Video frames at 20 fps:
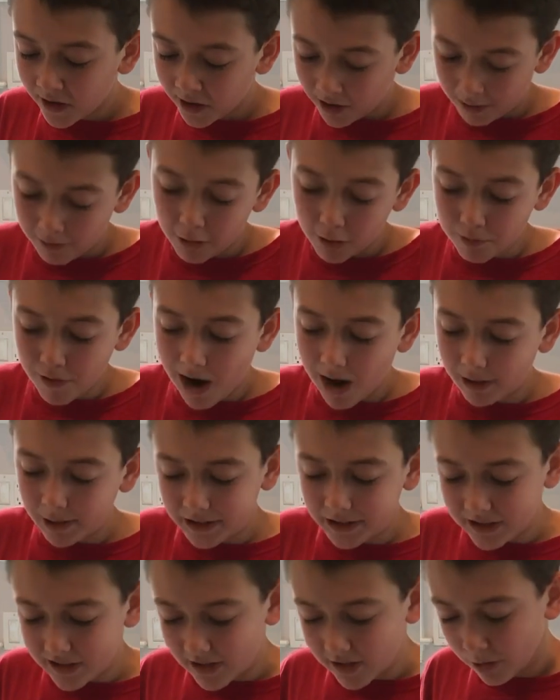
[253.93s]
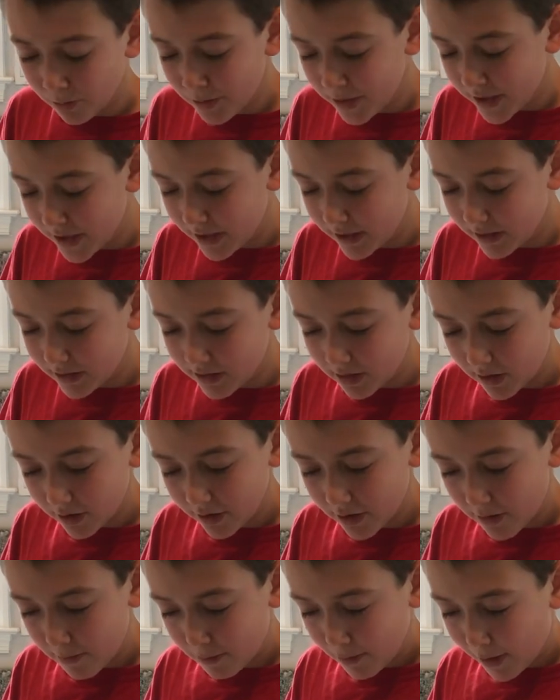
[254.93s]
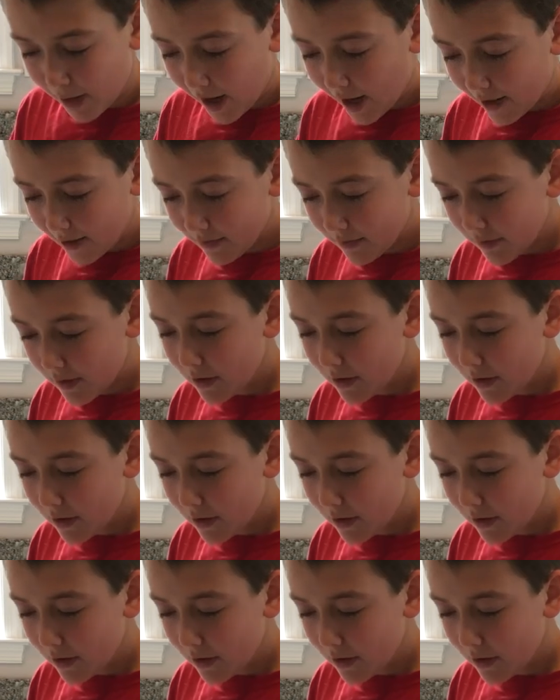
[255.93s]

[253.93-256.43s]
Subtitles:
it'll probably still be easier than mine,